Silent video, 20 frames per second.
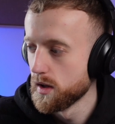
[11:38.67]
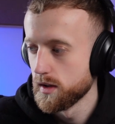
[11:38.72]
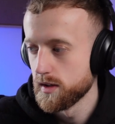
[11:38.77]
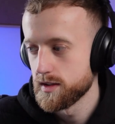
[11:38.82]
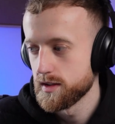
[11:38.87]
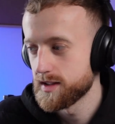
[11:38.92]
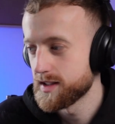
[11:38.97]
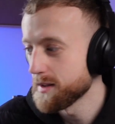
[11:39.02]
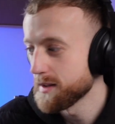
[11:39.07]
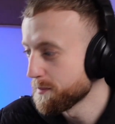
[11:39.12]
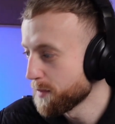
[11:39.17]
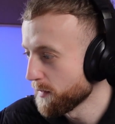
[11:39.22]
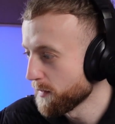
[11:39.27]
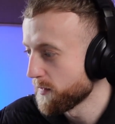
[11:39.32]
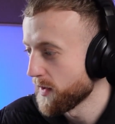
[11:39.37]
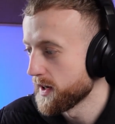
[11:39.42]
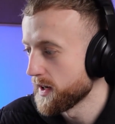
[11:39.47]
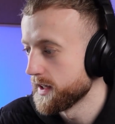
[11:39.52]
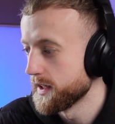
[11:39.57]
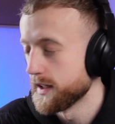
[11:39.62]

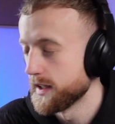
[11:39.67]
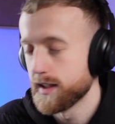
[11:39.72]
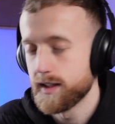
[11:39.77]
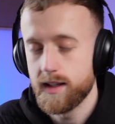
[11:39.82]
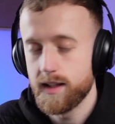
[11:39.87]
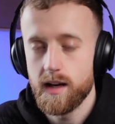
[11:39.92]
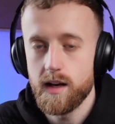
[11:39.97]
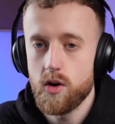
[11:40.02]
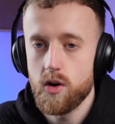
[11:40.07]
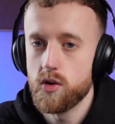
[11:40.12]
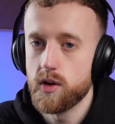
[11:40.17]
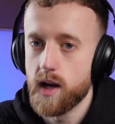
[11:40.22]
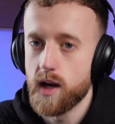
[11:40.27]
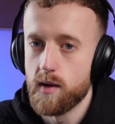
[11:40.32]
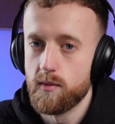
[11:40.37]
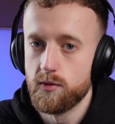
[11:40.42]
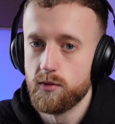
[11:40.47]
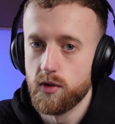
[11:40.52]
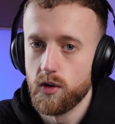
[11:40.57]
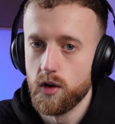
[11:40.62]
Simplify it, get it on
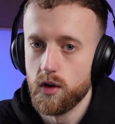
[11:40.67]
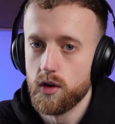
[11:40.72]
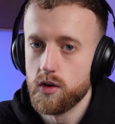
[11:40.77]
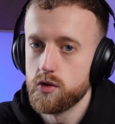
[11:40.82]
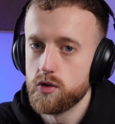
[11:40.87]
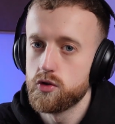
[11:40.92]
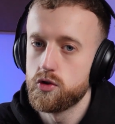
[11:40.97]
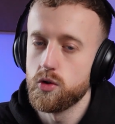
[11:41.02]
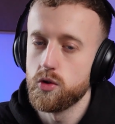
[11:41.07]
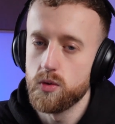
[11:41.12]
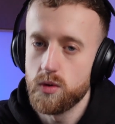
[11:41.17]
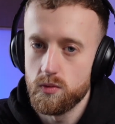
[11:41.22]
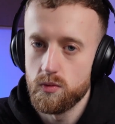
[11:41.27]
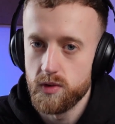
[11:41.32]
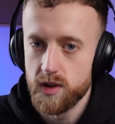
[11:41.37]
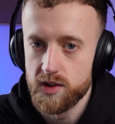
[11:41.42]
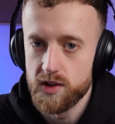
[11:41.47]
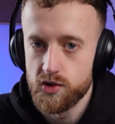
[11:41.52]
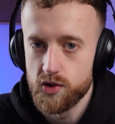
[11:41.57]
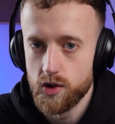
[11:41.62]
Canva, do the
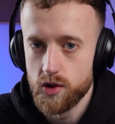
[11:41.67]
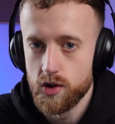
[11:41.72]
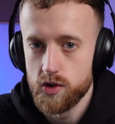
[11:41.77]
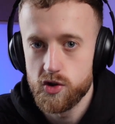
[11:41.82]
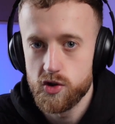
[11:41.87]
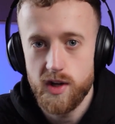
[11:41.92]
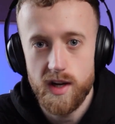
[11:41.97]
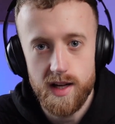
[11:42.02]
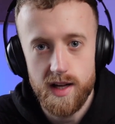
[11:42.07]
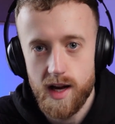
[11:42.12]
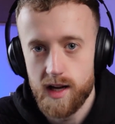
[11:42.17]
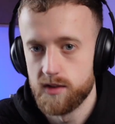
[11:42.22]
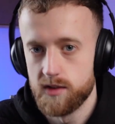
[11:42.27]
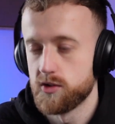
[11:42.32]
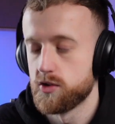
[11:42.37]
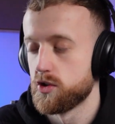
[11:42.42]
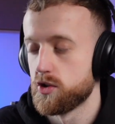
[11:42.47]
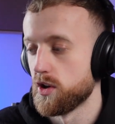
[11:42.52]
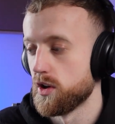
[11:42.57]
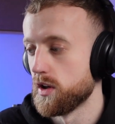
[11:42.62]
research, get your
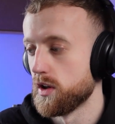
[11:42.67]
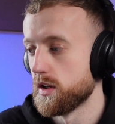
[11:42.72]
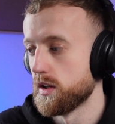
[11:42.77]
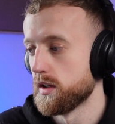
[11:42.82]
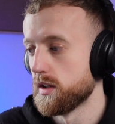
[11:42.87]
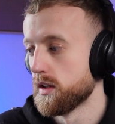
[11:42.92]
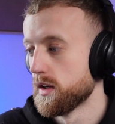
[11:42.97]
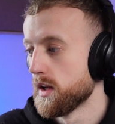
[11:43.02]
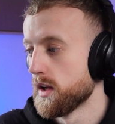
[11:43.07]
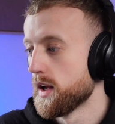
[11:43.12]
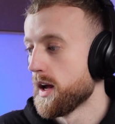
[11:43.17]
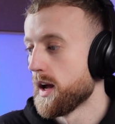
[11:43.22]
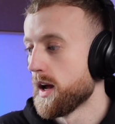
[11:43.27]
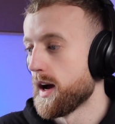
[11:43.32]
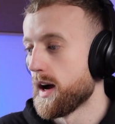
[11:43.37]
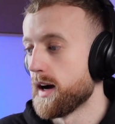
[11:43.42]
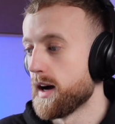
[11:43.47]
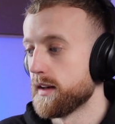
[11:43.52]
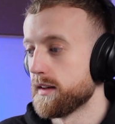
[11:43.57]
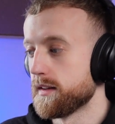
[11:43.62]
hands dirty.
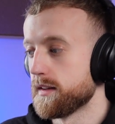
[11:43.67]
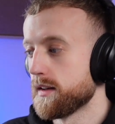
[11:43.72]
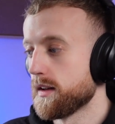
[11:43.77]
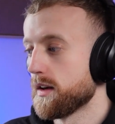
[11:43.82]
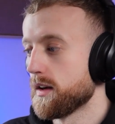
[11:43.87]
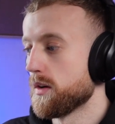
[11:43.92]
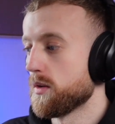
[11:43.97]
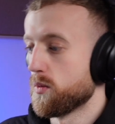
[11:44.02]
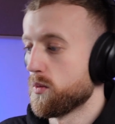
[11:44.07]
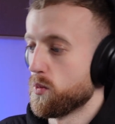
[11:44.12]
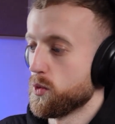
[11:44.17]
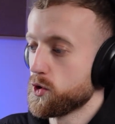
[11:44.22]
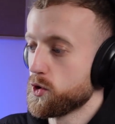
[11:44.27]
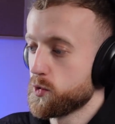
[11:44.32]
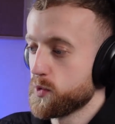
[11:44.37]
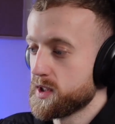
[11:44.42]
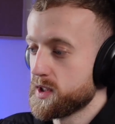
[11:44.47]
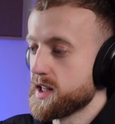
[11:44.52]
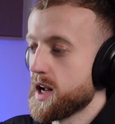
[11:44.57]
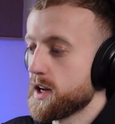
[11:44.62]
And once
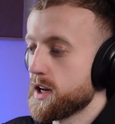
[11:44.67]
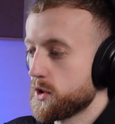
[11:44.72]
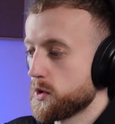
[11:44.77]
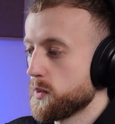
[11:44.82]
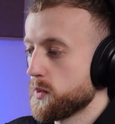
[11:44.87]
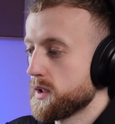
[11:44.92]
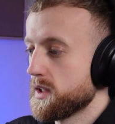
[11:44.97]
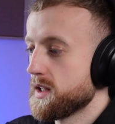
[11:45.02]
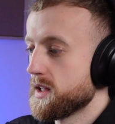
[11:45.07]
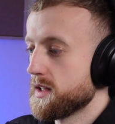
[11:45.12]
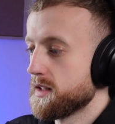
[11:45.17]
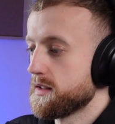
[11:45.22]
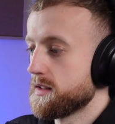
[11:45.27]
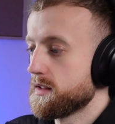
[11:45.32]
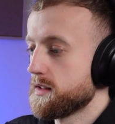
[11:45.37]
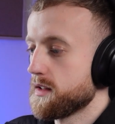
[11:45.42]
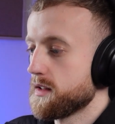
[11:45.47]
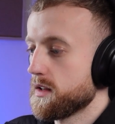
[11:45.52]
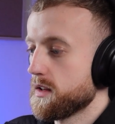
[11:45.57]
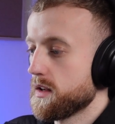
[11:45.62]
we start doing
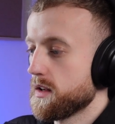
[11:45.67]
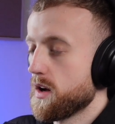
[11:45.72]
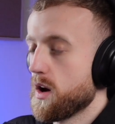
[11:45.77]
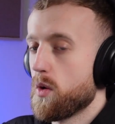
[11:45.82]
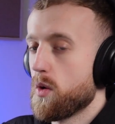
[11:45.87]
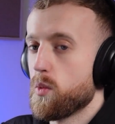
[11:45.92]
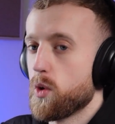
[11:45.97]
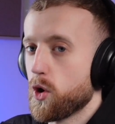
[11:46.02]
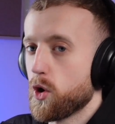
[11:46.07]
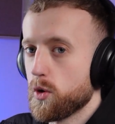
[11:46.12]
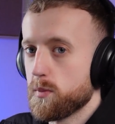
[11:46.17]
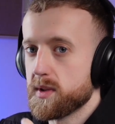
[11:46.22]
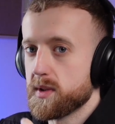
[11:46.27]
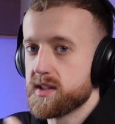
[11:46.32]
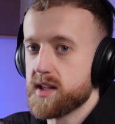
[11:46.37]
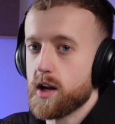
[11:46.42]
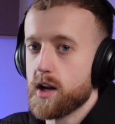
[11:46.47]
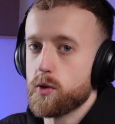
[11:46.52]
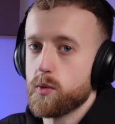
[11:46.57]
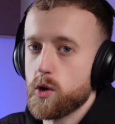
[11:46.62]
this, we're going to
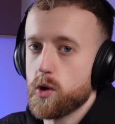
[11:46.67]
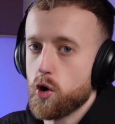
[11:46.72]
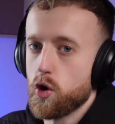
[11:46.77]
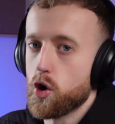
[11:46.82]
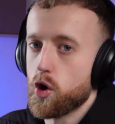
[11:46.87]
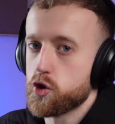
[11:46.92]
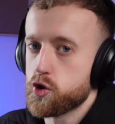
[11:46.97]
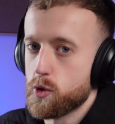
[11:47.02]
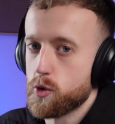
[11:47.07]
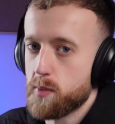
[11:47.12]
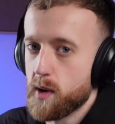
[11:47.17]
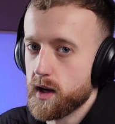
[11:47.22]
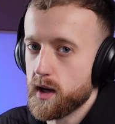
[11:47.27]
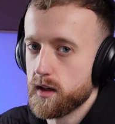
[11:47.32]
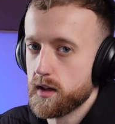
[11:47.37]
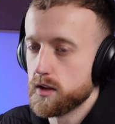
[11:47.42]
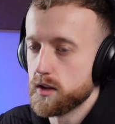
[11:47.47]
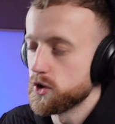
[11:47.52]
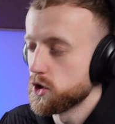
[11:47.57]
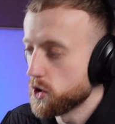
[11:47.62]
start doing it on
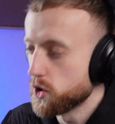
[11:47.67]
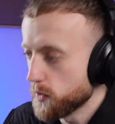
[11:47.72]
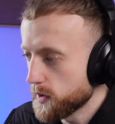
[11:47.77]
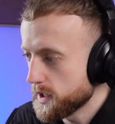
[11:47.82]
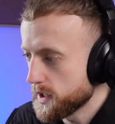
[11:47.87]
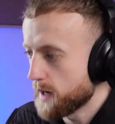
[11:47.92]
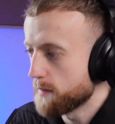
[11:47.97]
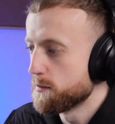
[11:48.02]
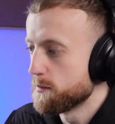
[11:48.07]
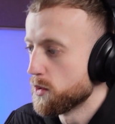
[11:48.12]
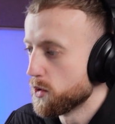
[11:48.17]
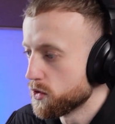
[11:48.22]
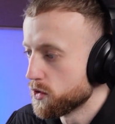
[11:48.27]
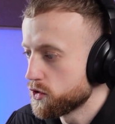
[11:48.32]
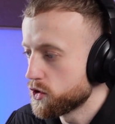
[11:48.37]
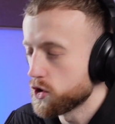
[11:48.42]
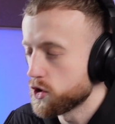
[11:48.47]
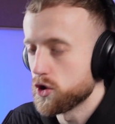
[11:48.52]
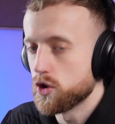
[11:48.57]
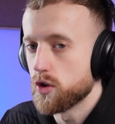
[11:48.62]
autopilot. You do it that
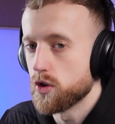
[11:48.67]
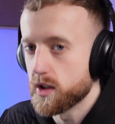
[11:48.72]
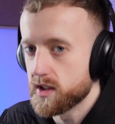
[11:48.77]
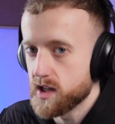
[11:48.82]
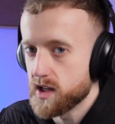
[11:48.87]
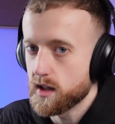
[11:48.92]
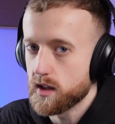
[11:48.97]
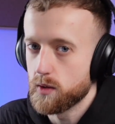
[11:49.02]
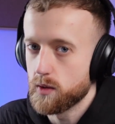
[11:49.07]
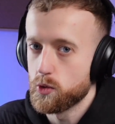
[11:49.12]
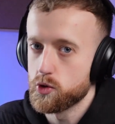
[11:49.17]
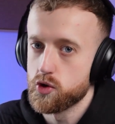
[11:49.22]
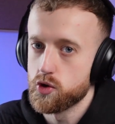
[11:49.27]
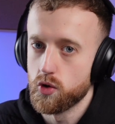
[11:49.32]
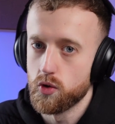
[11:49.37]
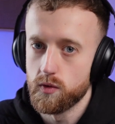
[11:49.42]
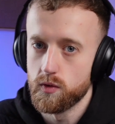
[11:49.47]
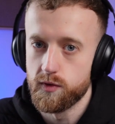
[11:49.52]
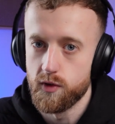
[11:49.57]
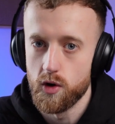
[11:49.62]
much, you know exactly what to
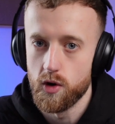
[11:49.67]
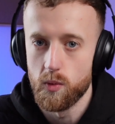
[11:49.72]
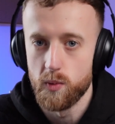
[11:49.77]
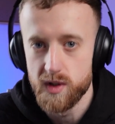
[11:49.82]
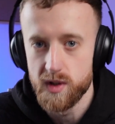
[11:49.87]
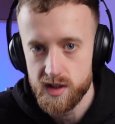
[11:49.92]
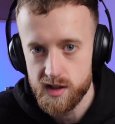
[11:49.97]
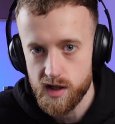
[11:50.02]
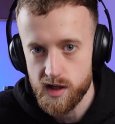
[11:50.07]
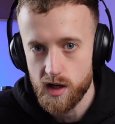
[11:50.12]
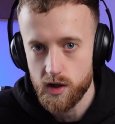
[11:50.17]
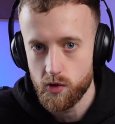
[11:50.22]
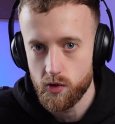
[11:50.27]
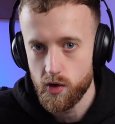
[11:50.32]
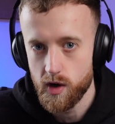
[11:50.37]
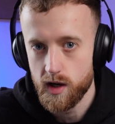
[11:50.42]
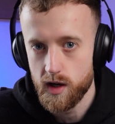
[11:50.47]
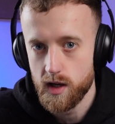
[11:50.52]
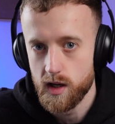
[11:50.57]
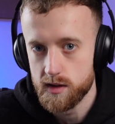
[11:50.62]
look for when you start
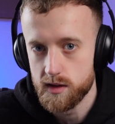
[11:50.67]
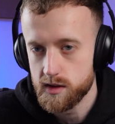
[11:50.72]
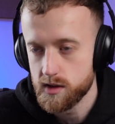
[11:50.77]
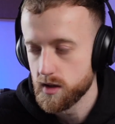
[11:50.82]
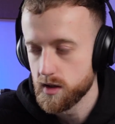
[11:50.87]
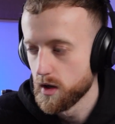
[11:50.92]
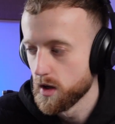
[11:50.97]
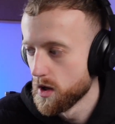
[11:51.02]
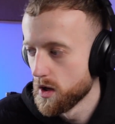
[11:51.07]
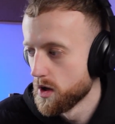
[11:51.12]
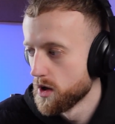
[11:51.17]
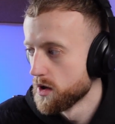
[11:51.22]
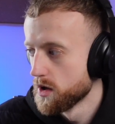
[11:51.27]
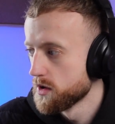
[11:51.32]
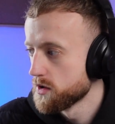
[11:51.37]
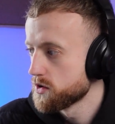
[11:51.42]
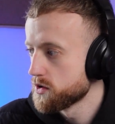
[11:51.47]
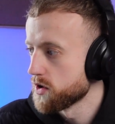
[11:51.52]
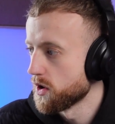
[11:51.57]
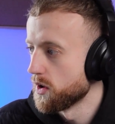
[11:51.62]
creating ads.
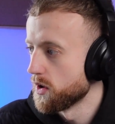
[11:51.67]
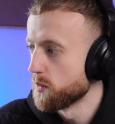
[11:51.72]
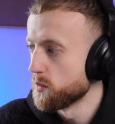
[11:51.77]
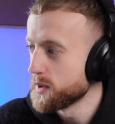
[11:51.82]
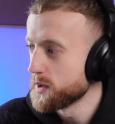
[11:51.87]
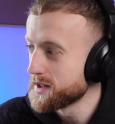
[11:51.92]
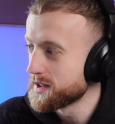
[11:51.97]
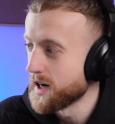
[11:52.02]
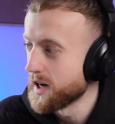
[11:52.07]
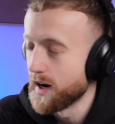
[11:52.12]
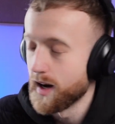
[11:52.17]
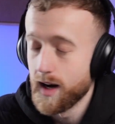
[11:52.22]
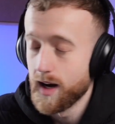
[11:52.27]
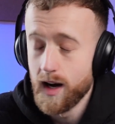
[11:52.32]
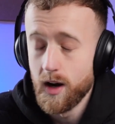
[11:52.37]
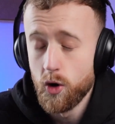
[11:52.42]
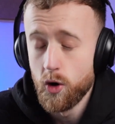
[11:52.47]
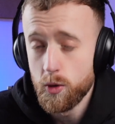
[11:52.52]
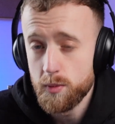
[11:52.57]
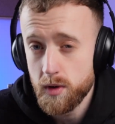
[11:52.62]
So with that, I
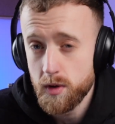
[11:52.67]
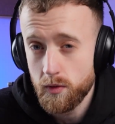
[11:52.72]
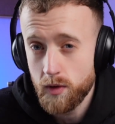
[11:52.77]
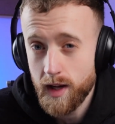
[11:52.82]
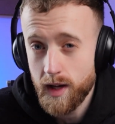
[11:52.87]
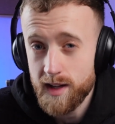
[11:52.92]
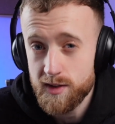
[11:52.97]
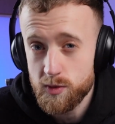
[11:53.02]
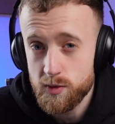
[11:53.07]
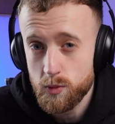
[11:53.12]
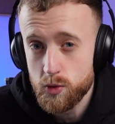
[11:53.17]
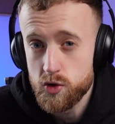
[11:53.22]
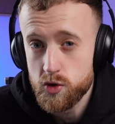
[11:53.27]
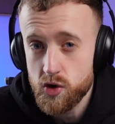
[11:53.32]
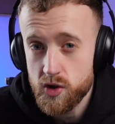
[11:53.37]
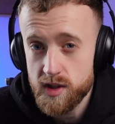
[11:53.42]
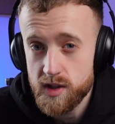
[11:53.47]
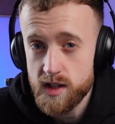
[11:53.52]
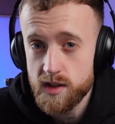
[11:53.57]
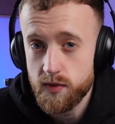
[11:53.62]
hope you get some
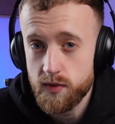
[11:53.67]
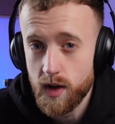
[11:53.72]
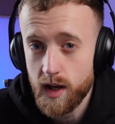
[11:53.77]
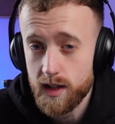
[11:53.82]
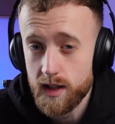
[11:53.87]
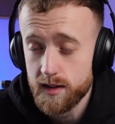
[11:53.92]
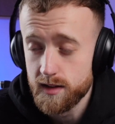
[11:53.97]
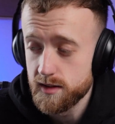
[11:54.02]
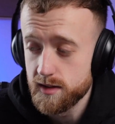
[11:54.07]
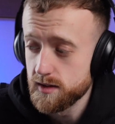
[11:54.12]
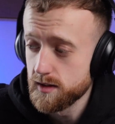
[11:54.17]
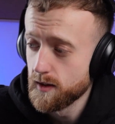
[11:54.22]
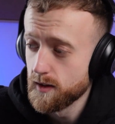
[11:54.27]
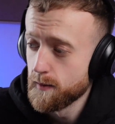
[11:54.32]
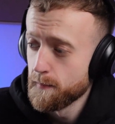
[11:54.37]
successful ads.